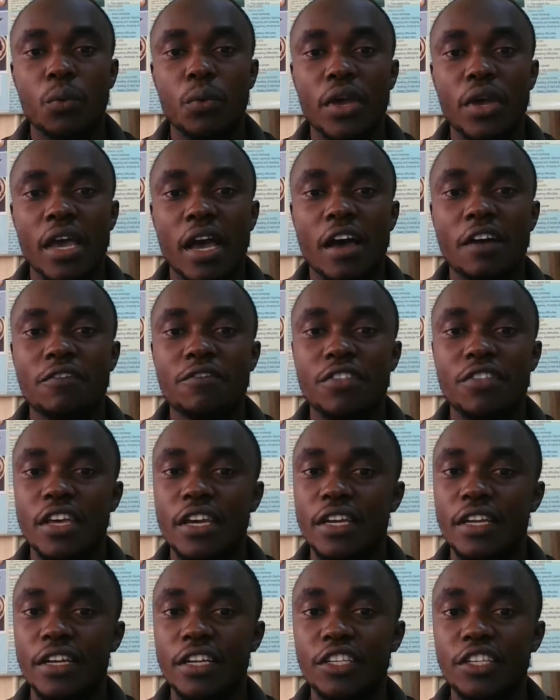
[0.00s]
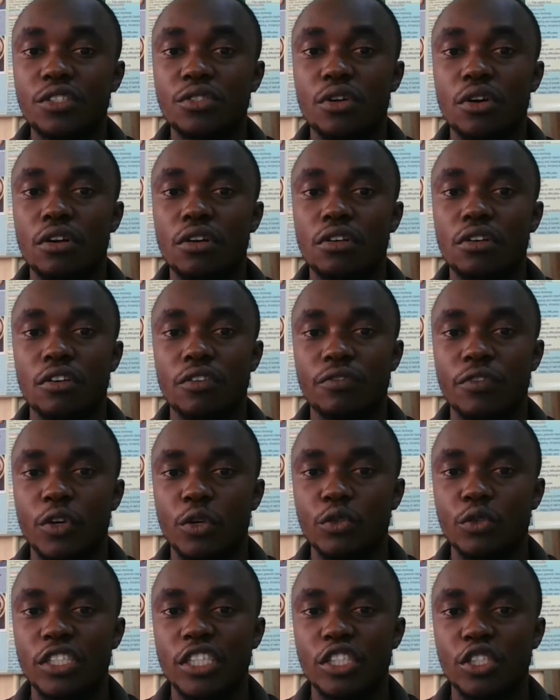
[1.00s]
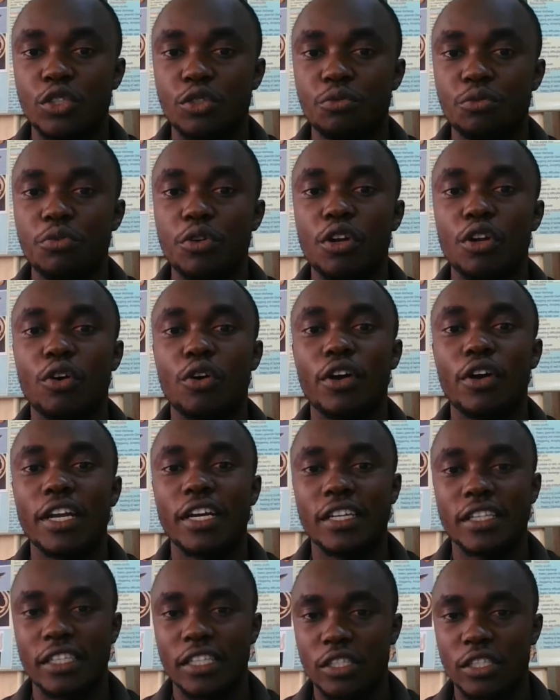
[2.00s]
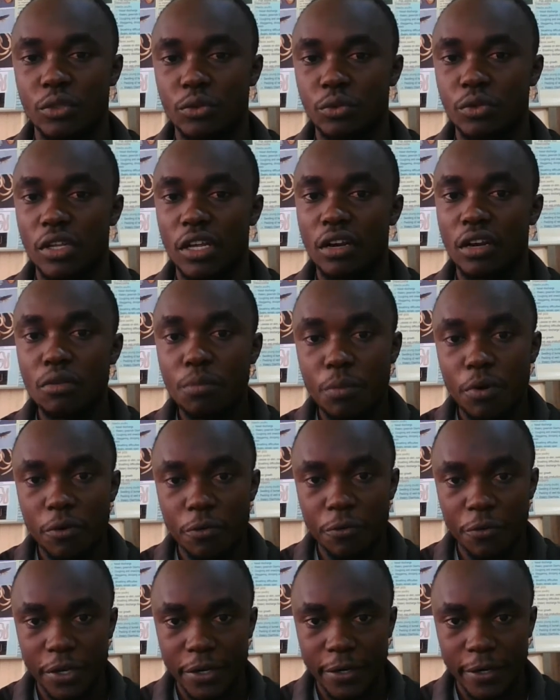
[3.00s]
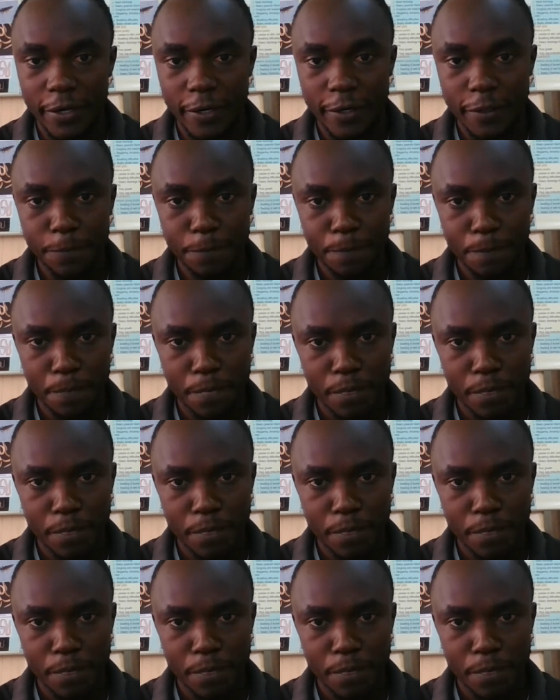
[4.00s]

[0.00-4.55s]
We have the distal convoluted tubule connected to the loop of Henle,